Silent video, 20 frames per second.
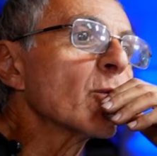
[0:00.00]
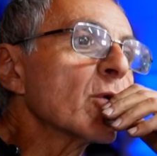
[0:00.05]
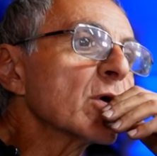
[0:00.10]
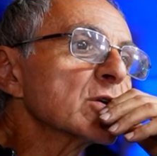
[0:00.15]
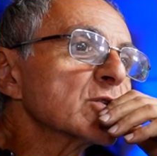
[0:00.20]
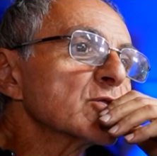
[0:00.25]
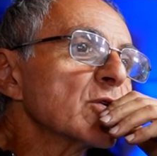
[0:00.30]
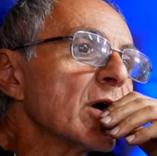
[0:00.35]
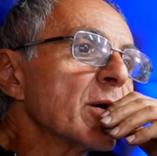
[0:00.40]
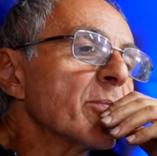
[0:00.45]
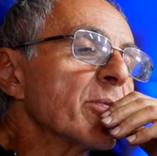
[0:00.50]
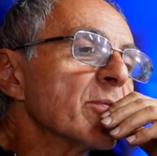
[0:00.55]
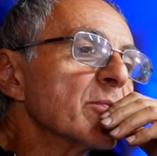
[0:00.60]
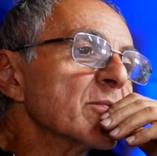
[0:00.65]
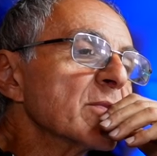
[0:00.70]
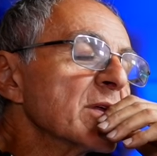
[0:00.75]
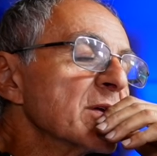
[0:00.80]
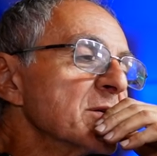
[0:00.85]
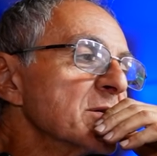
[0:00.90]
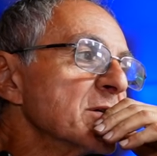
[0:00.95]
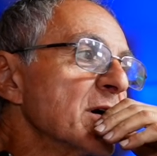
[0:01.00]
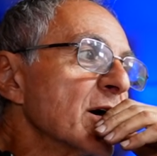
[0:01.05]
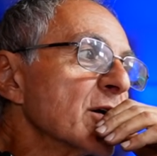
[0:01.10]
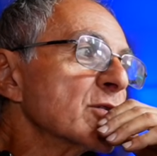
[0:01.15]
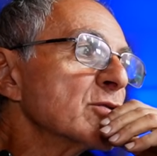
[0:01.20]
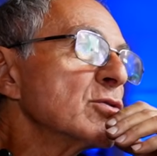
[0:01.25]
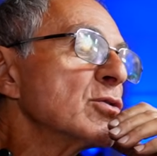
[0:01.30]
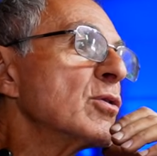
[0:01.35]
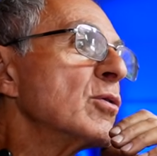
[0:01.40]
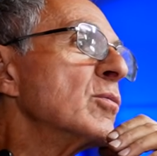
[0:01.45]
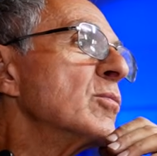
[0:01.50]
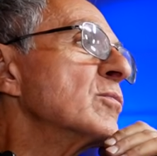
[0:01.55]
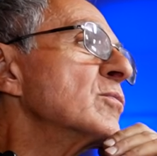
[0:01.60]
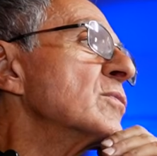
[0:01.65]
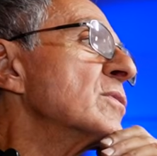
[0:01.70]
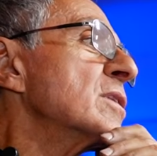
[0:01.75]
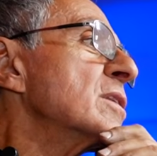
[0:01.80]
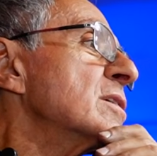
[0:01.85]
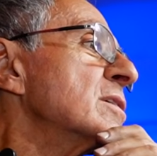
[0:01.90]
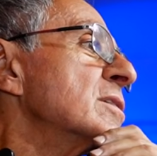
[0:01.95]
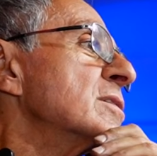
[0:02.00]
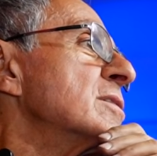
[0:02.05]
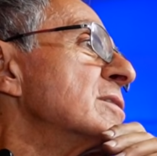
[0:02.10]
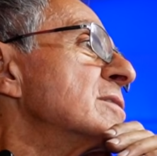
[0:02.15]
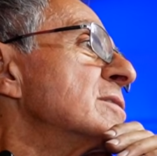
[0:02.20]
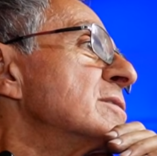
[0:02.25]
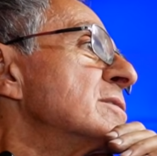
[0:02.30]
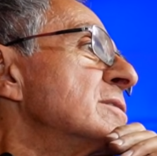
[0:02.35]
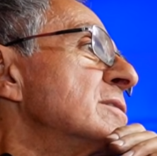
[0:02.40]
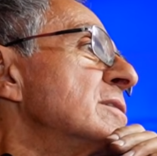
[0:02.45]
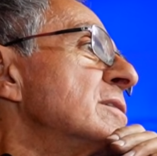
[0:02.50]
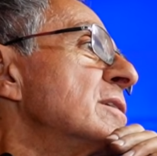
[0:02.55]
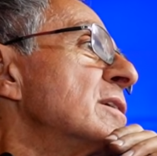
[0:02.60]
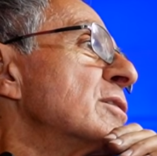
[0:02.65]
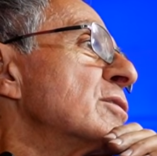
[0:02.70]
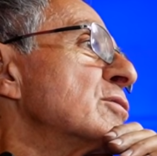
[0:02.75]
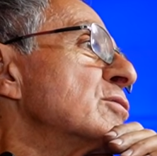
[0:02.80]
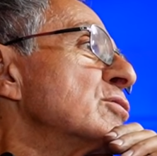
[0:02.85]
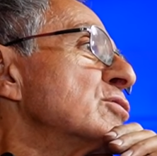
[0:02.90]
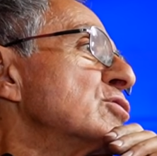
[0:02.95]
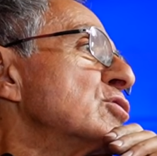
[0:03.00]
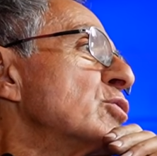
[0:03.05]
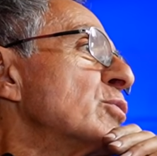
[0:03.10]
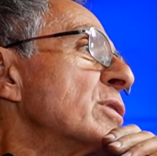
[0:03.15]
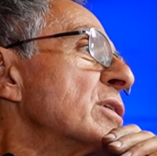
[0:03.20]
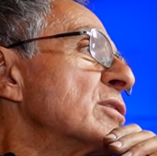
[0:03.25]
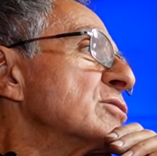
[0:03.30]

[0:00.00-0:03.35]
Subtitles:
one drop, I don't know. You know what?